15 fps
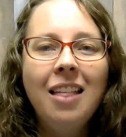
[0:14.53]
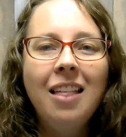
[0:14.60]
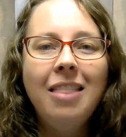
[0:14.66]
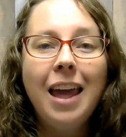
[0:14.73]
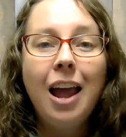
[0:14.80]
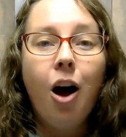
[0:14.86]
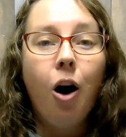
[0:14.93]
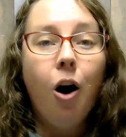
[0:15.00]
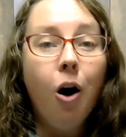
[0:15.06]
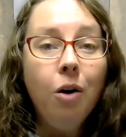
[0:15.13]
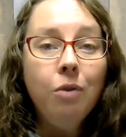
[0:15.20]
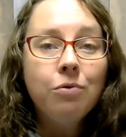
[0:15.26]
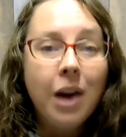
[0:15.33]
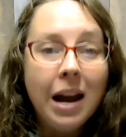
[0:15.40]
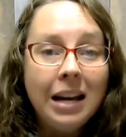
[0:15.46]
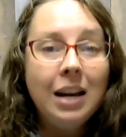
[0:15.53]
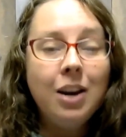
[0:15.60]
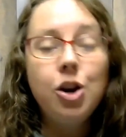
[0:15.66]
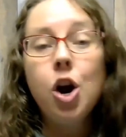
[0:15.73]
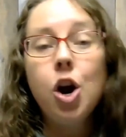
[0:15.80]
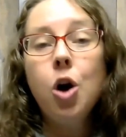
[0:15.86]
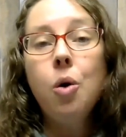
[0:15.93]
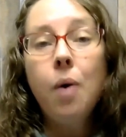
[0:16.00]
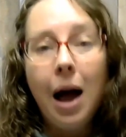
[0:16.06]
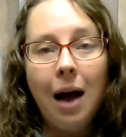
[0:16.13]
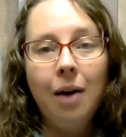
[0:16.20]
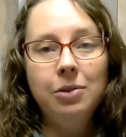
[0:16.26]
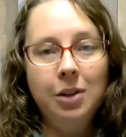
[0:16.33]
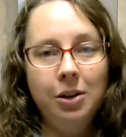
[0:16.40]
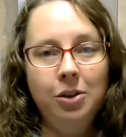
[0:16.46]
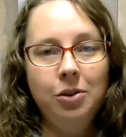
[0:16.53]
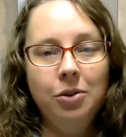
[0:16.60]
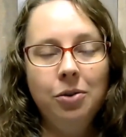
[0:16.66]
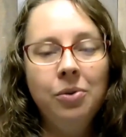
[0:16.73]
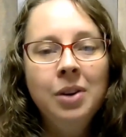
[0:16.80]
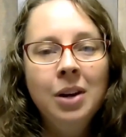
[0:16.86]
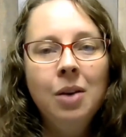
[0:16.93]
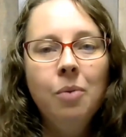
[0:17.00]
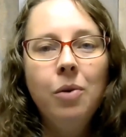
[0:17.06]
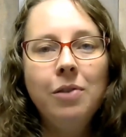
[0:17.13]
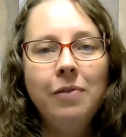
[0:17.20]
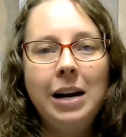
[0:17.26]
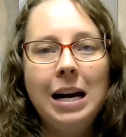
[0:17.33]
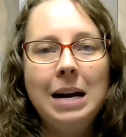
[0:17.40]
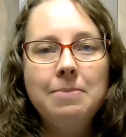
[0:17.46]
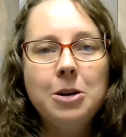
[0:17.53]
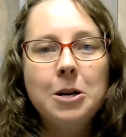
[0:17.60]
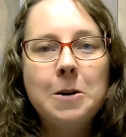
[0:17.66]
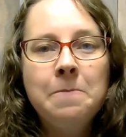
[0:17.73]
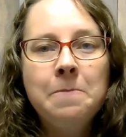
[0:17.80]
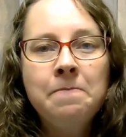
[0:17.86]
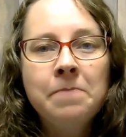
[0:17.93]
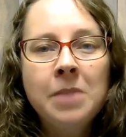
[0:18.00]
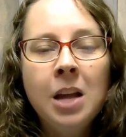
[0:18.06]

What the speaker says: they already know how to do when reading a book.